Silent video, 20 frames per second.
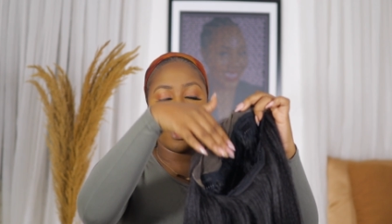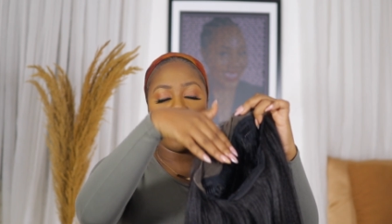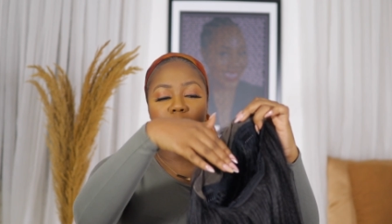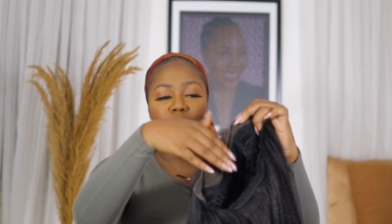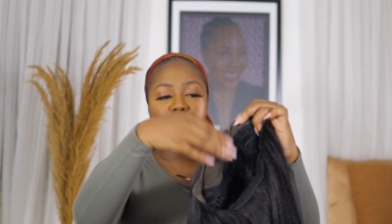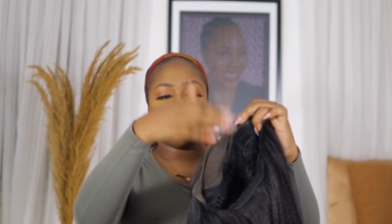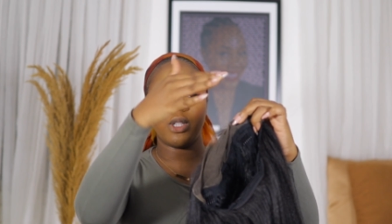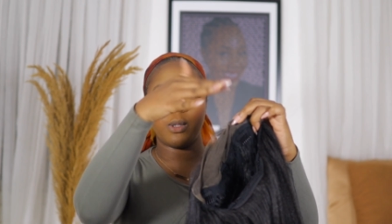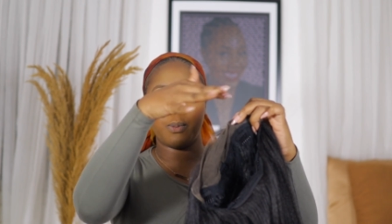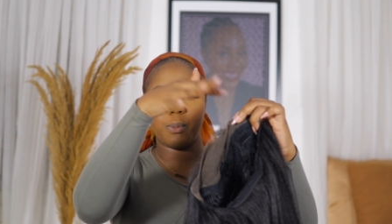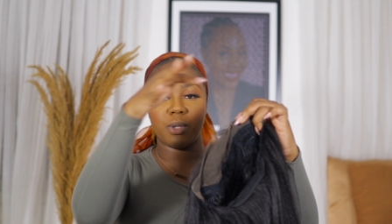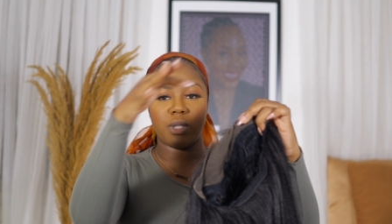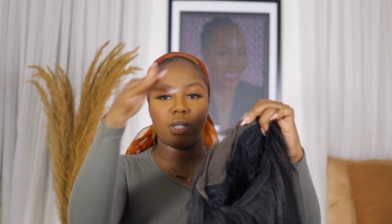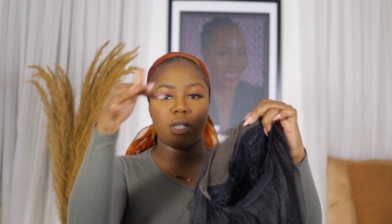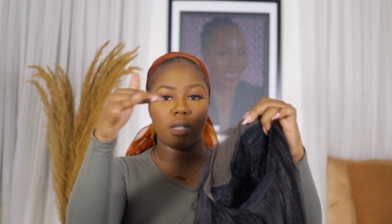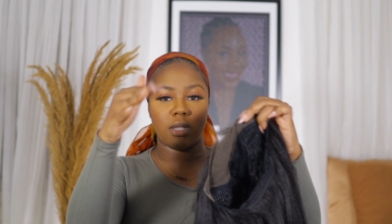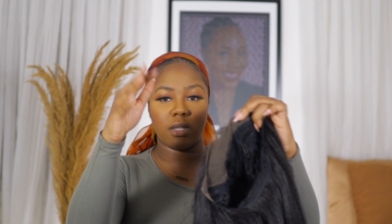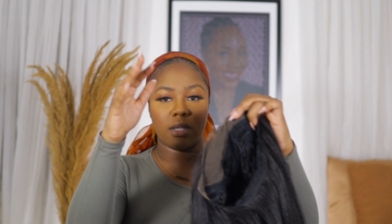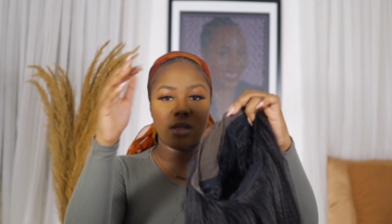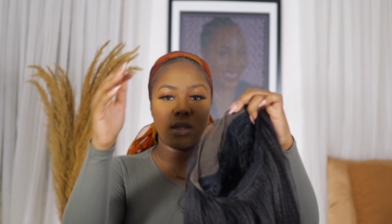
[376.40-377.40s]
I'm going to put
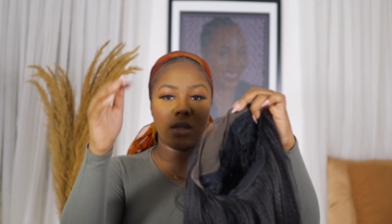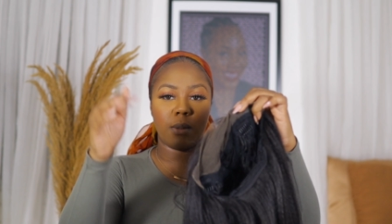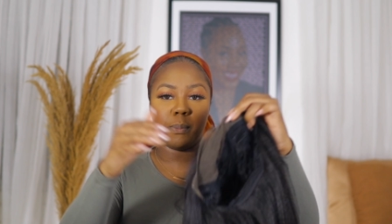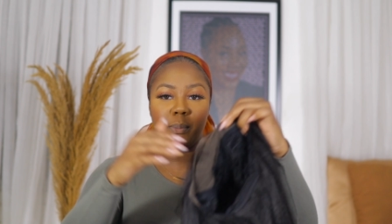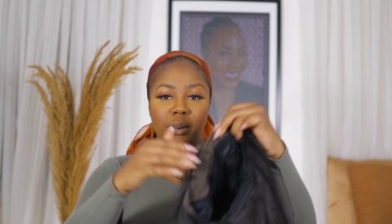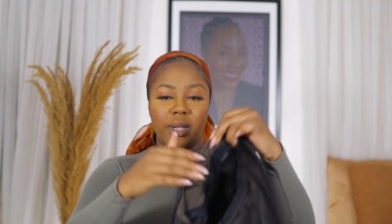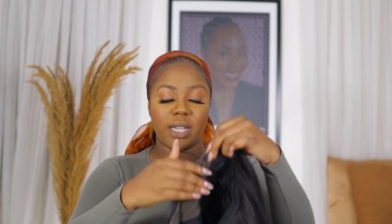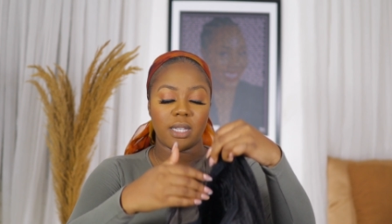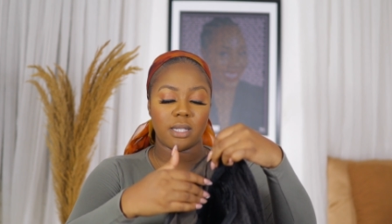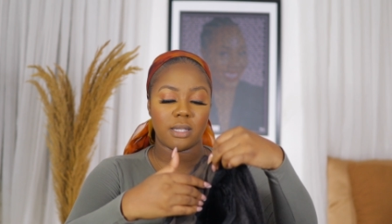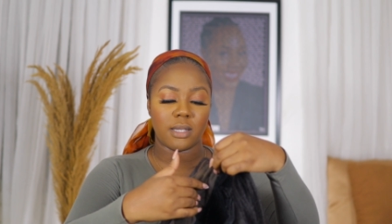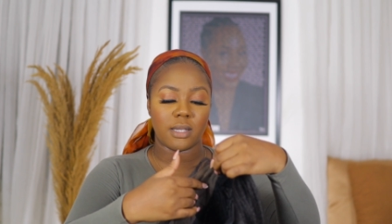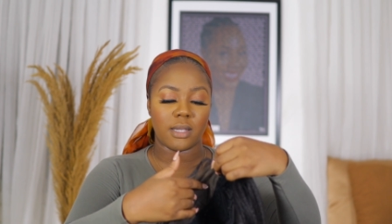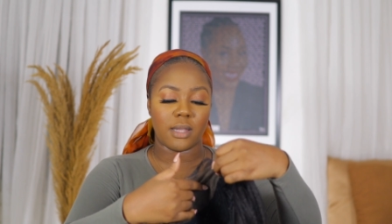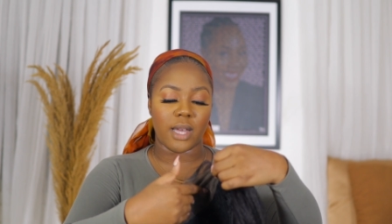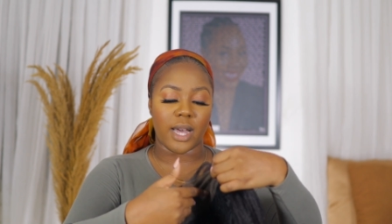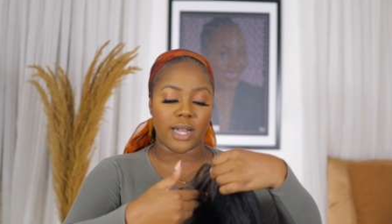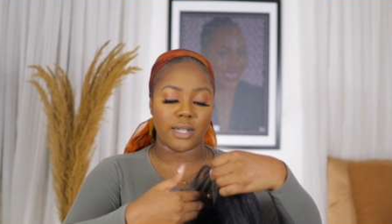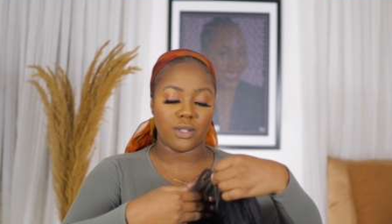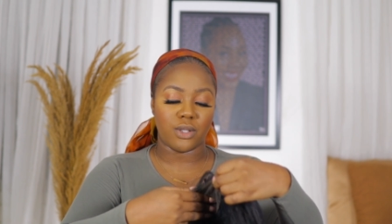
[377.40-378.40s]
it the place
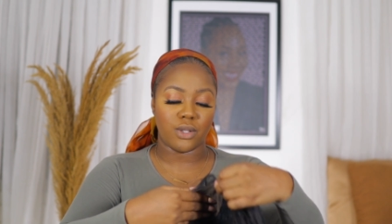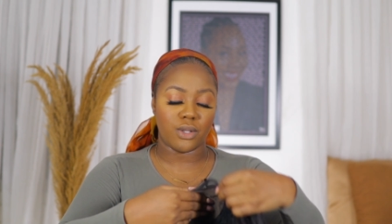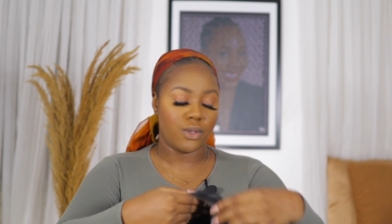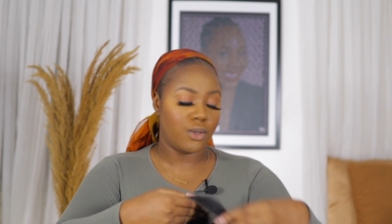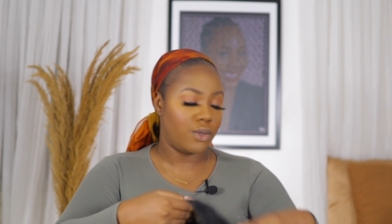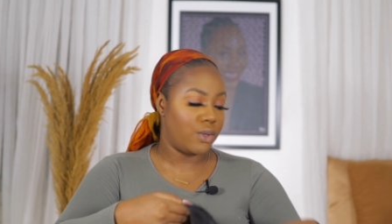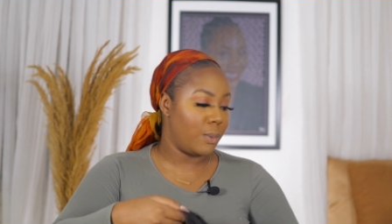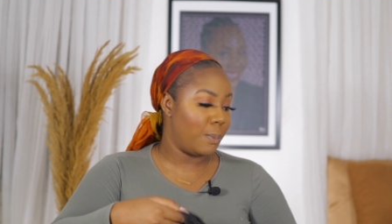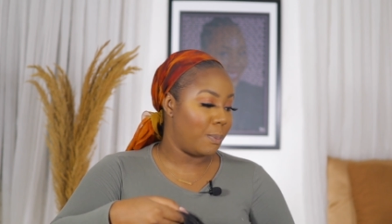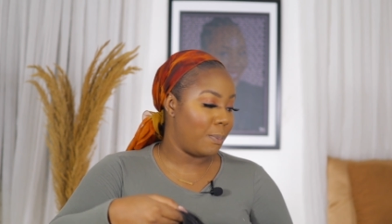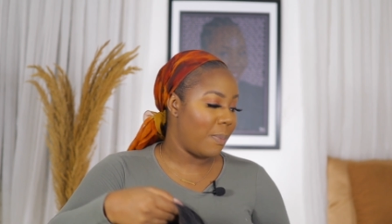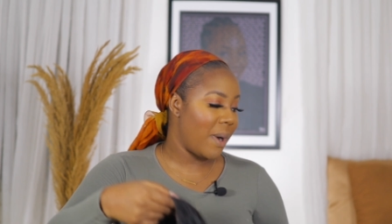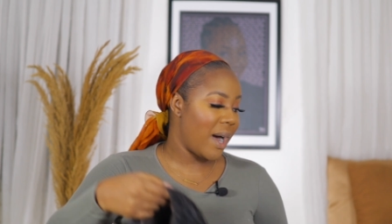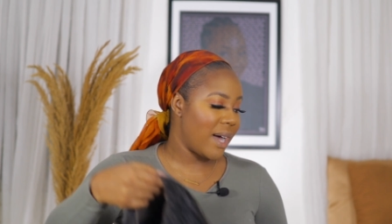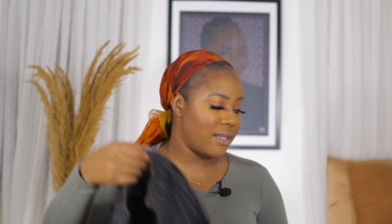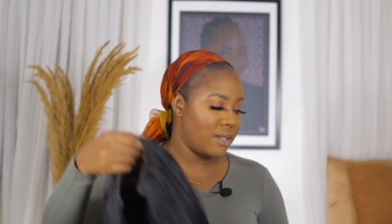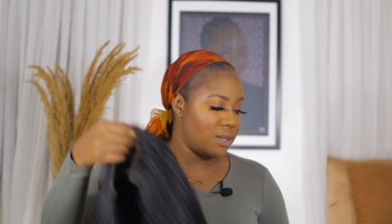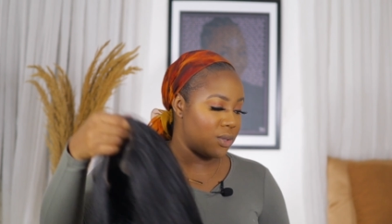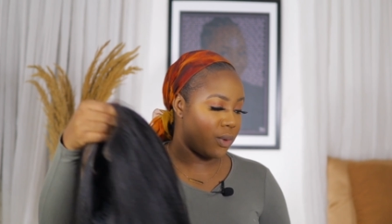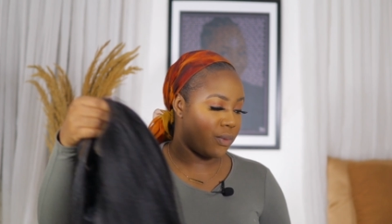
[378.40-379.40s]
that, you know, the
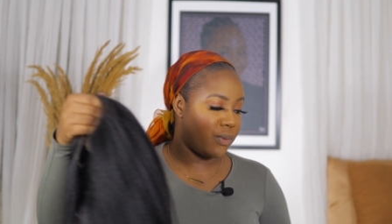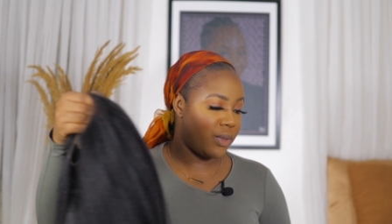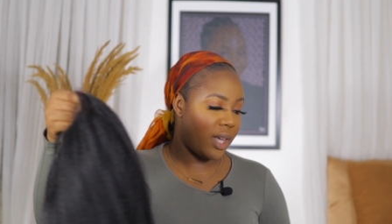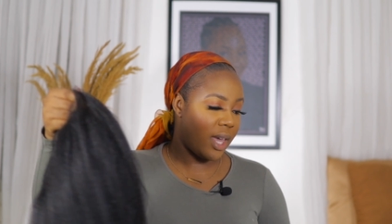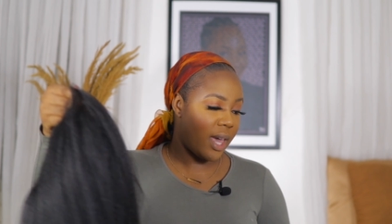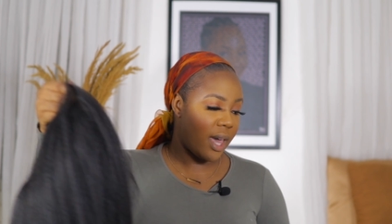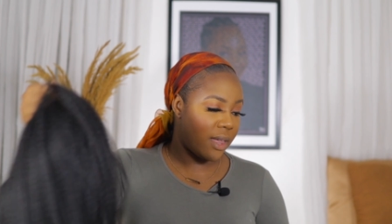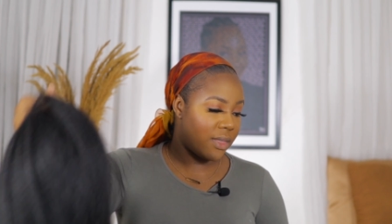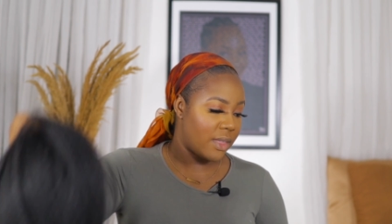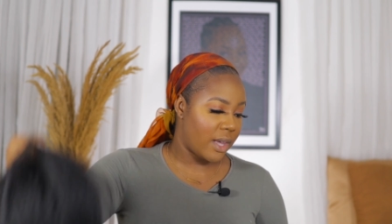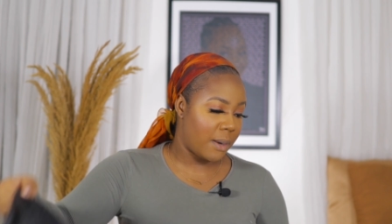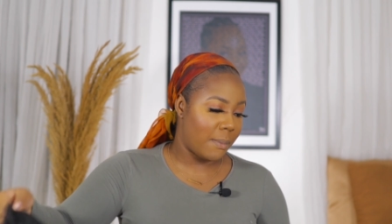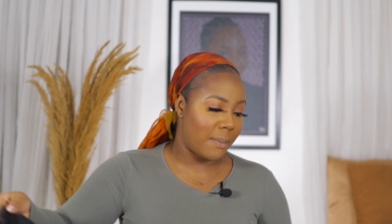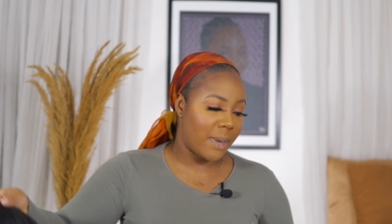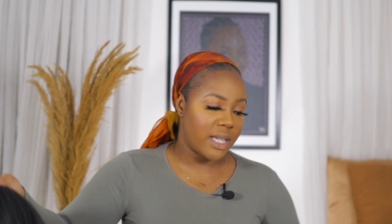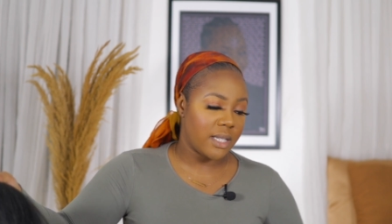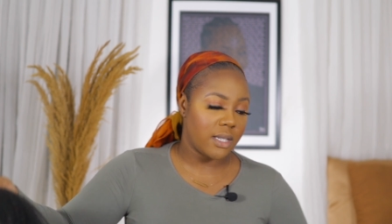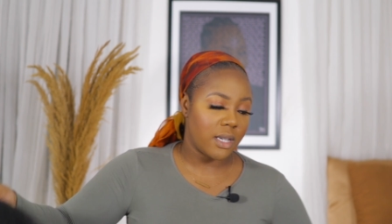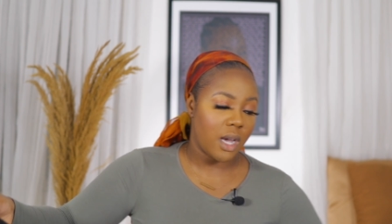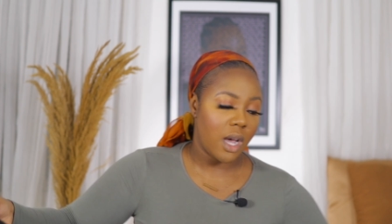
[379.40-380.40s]
parts of the hair that
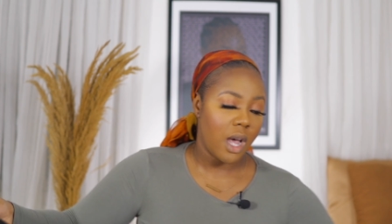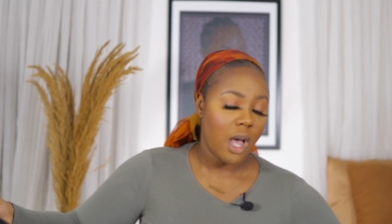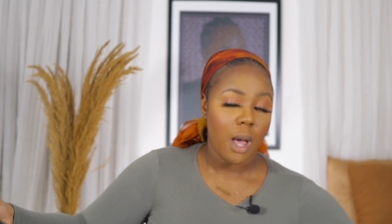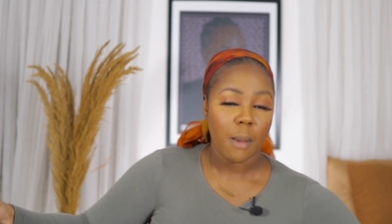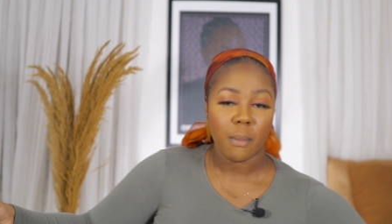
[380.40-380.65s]
matter.